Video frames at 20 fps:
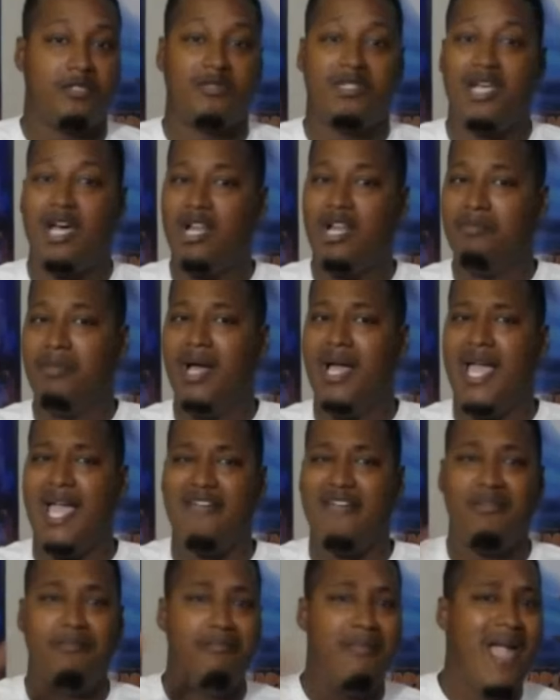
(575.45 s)
It's all about
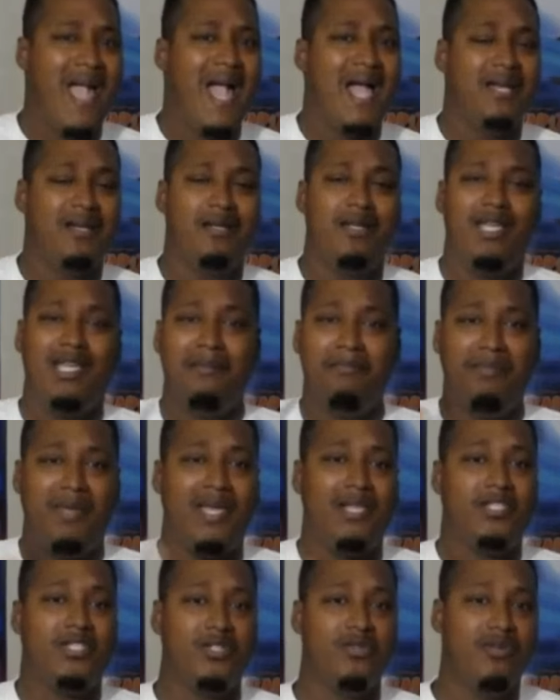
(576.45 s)
having Madden,
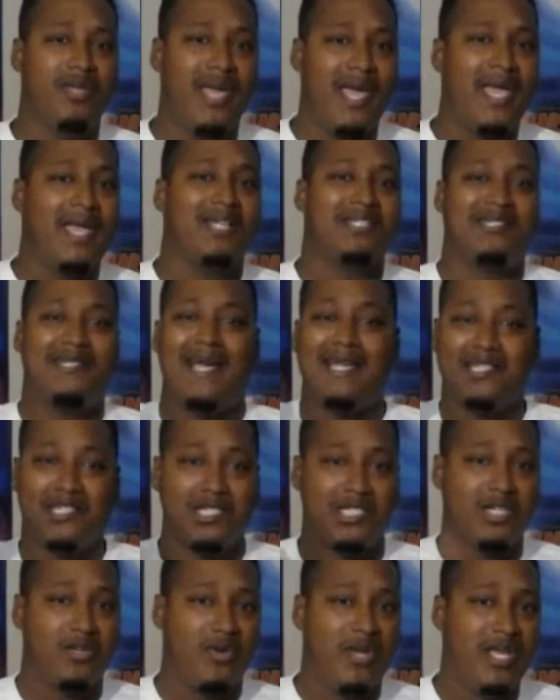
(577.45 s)
NBA 2K, Assassin's
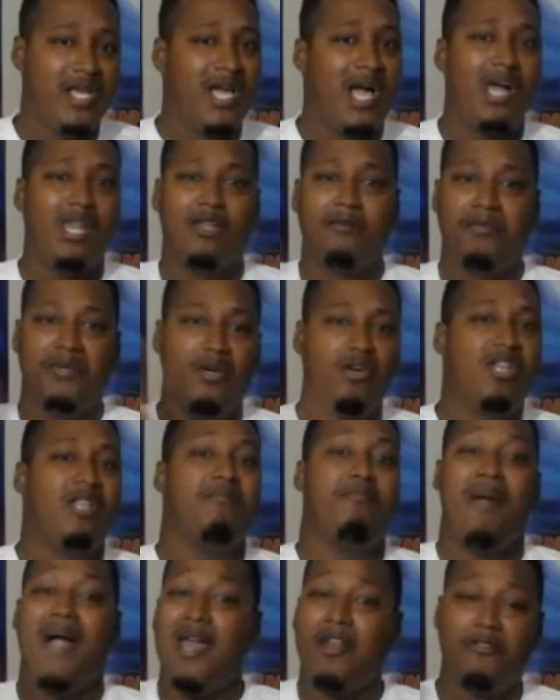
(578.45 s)
Creed, Call of Duty,
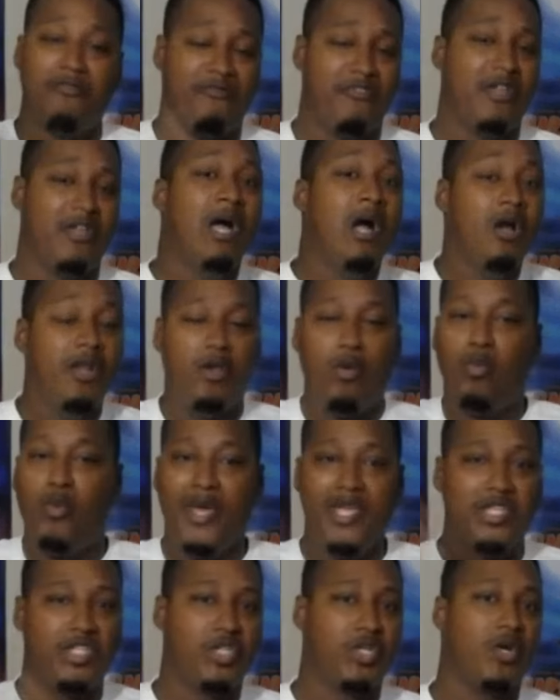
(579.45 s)
Battlefield, The
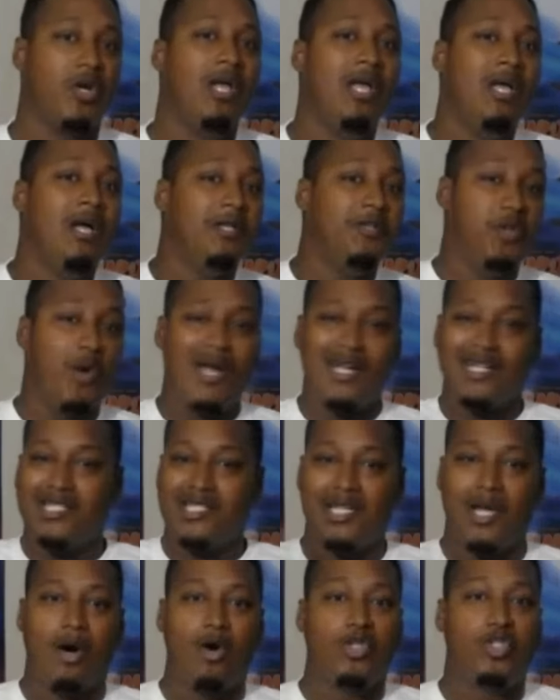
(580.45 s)
Witcher, Dark
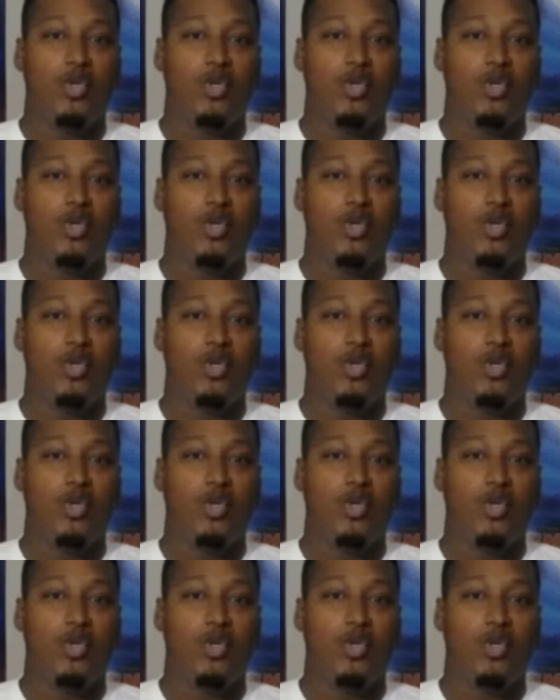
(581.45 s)
Souls.